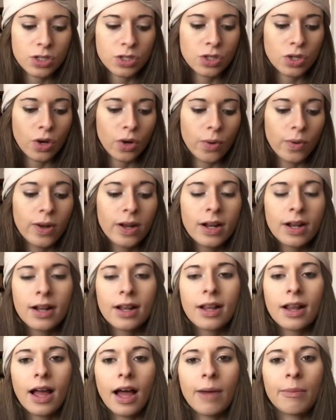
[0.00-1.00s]
So
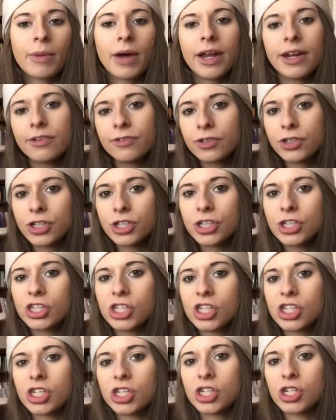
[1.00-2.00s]
I'm kind of
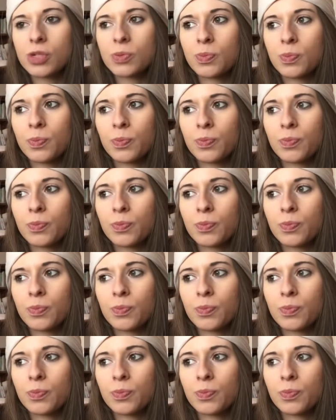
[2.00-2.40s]
just